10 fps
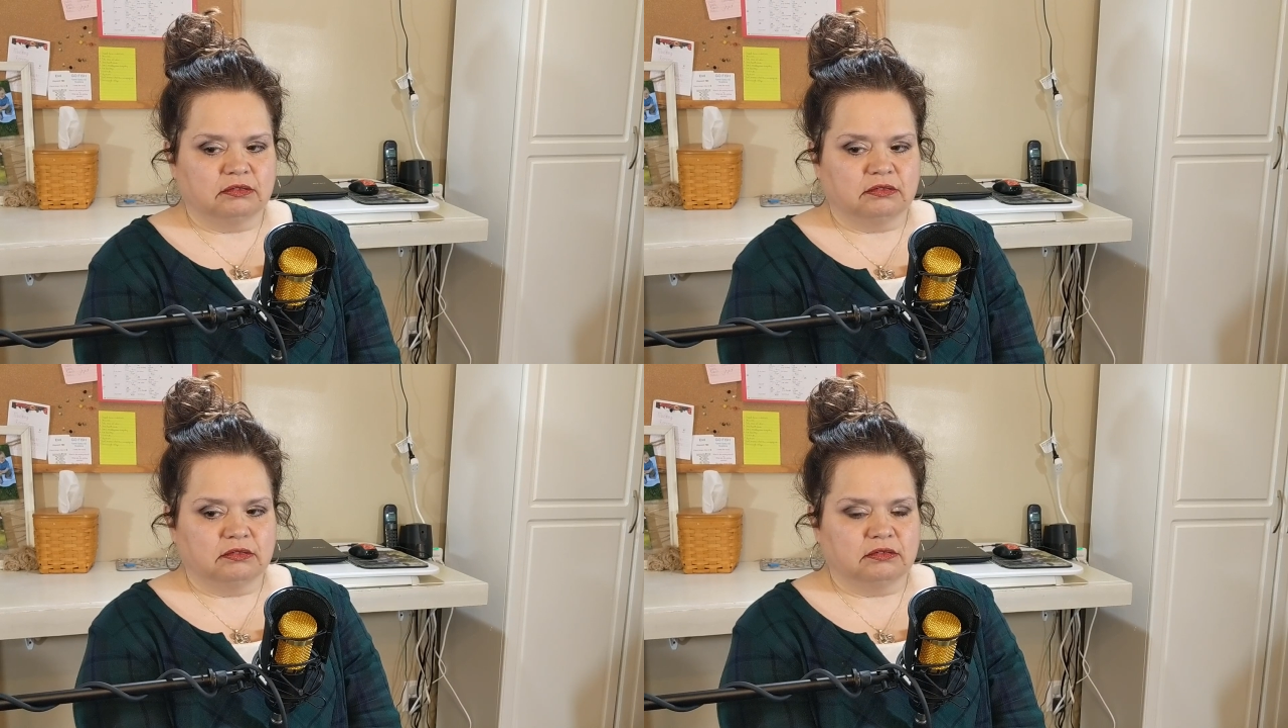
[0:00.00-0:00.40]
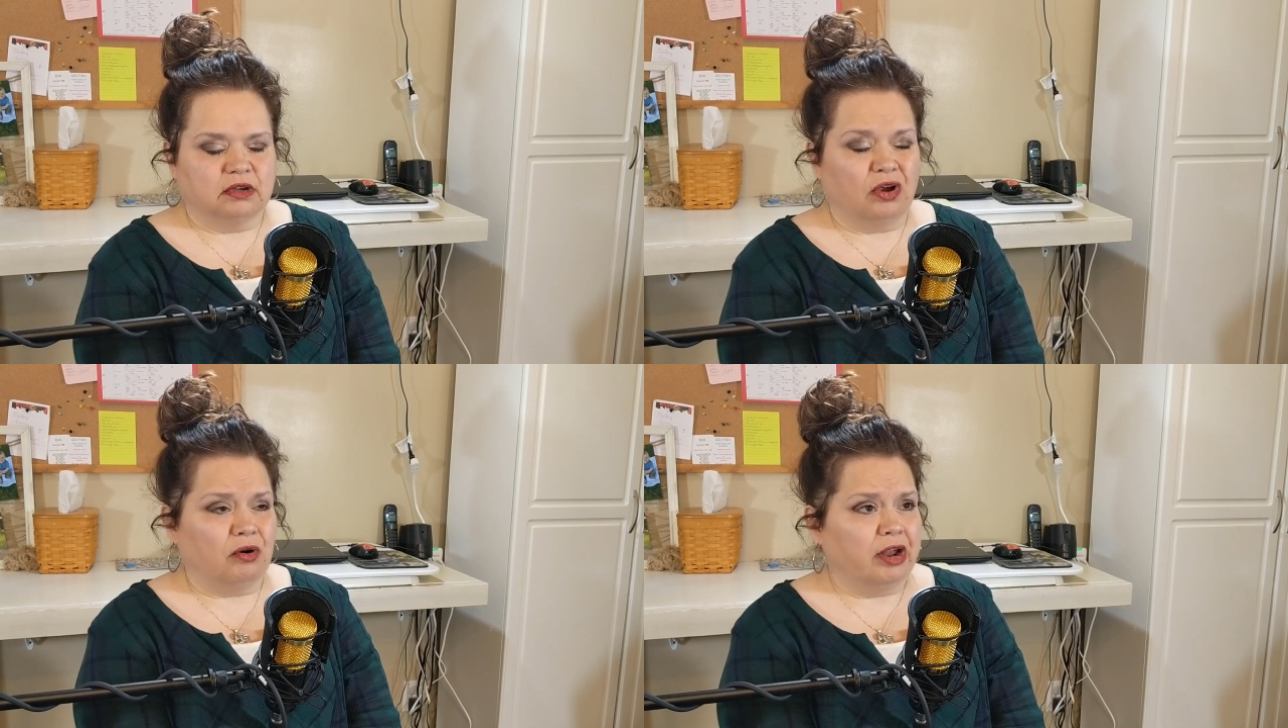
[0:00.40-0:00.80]
All
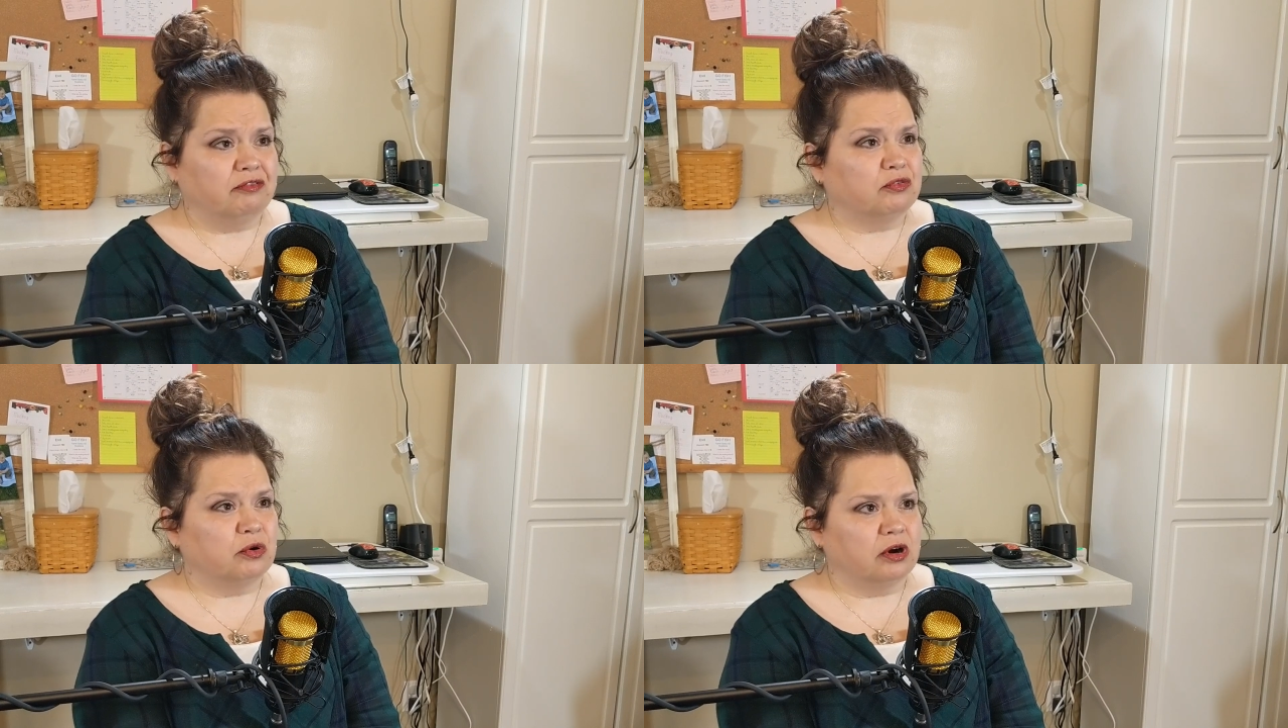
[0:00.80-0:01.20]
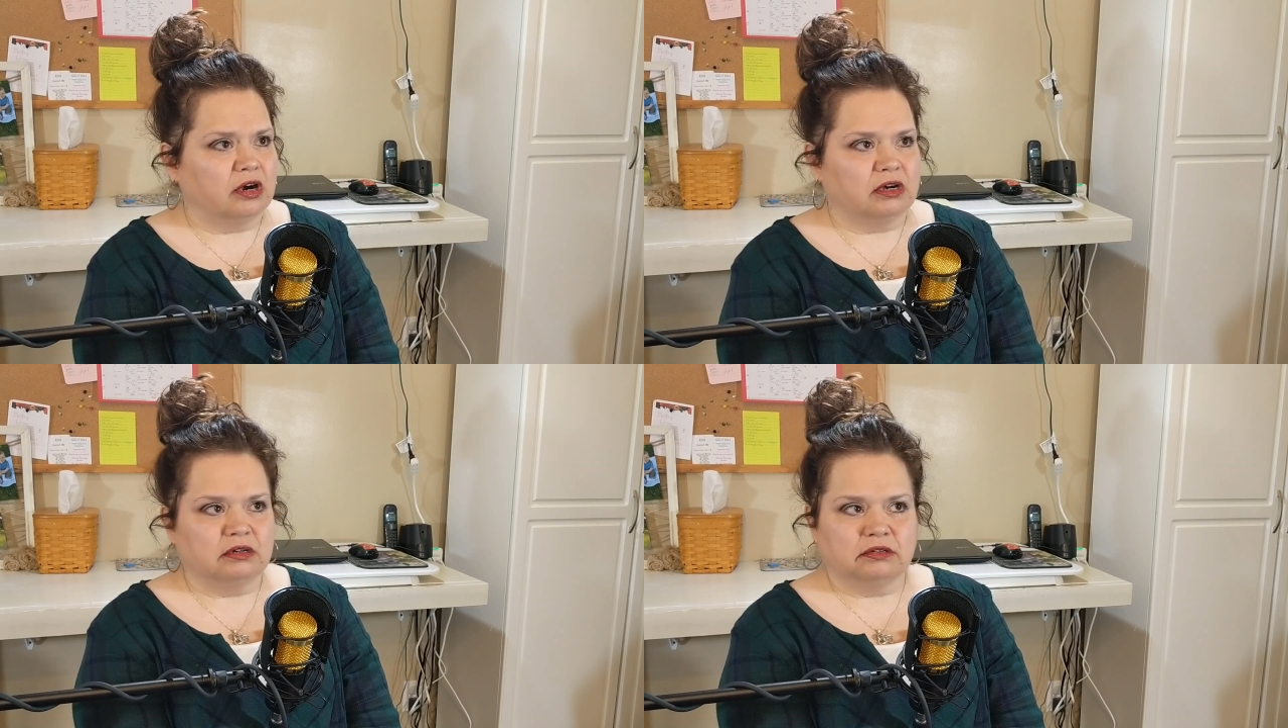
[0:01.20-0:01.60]
right for
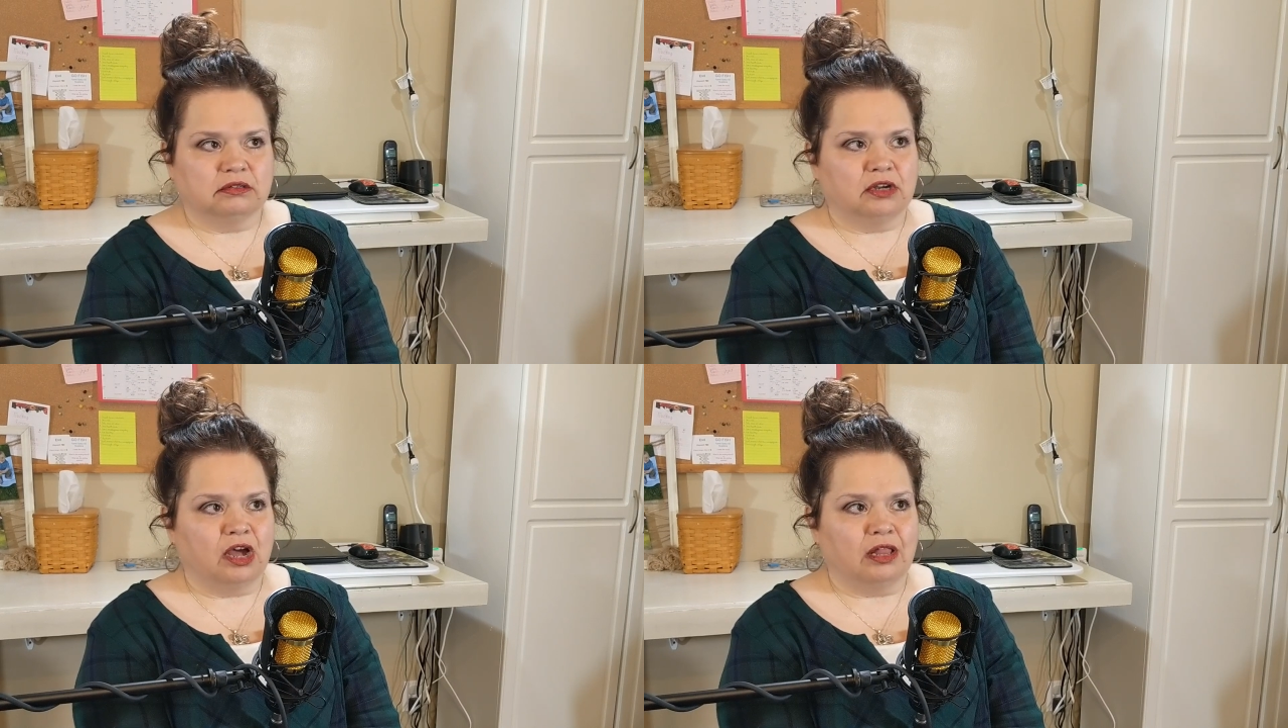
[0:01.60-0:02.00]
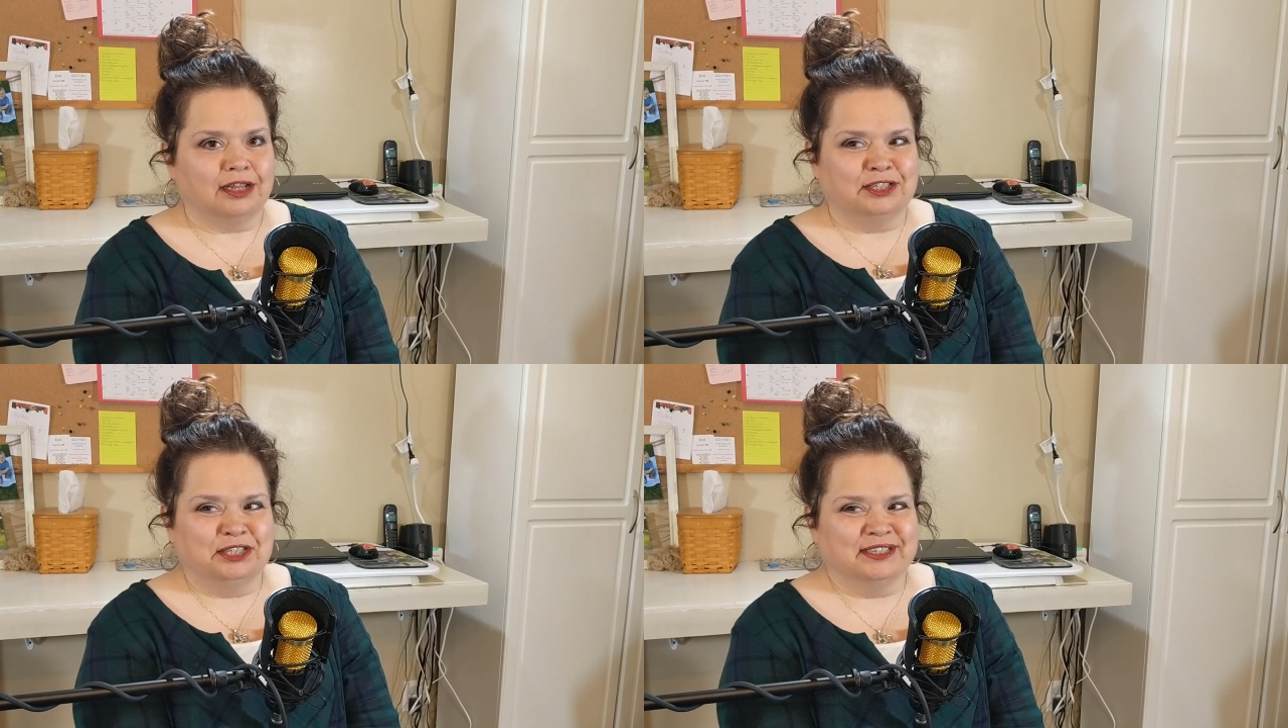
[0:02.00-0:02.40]
knowledge.
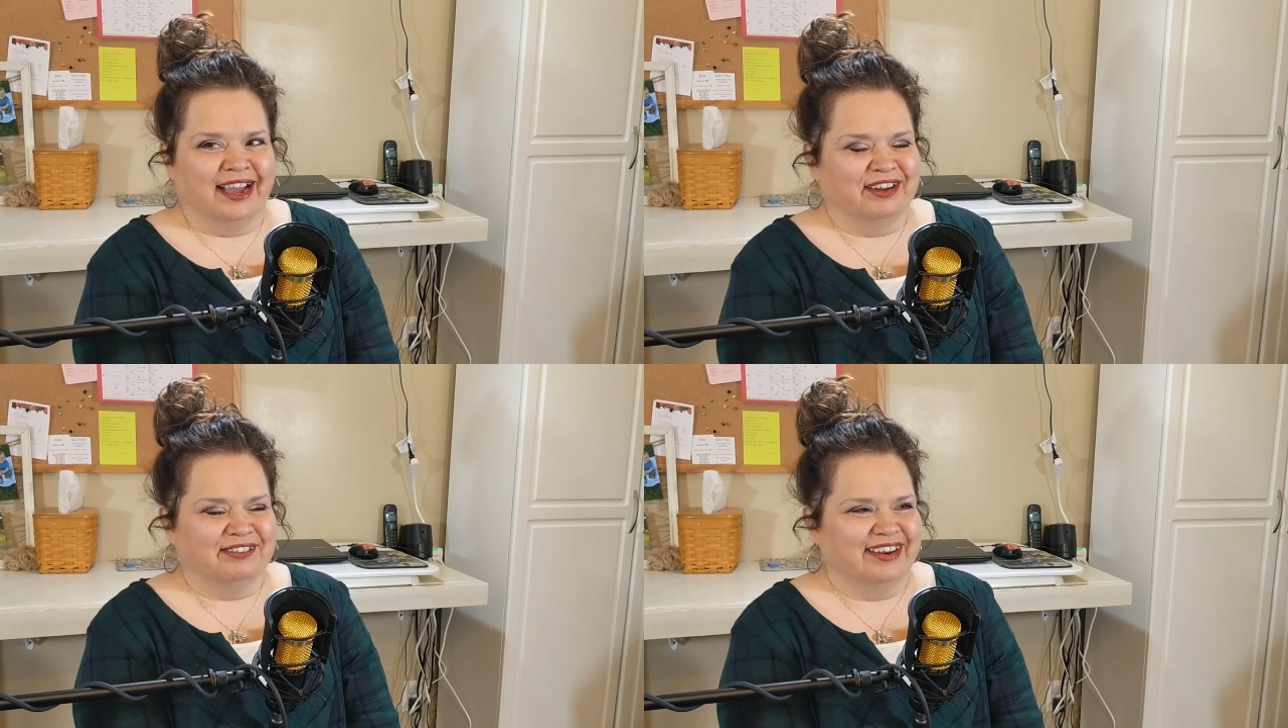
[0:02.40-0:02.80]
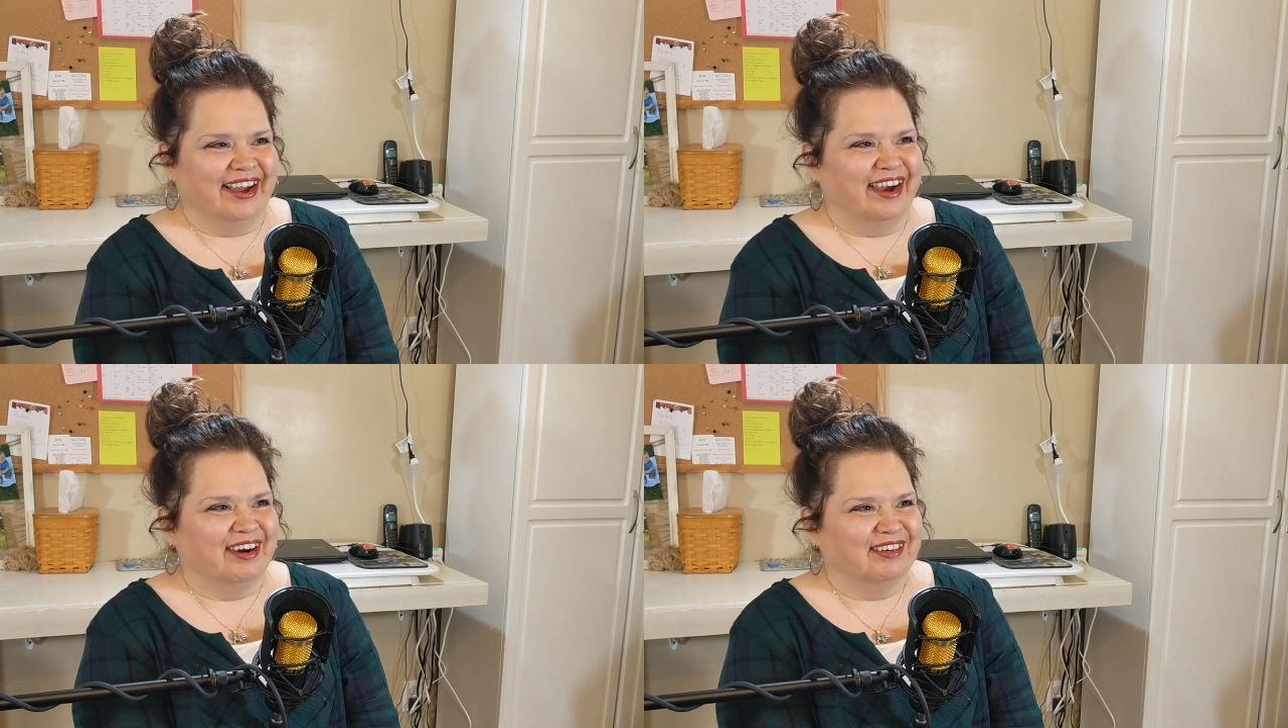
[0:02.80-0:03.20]
I don't know.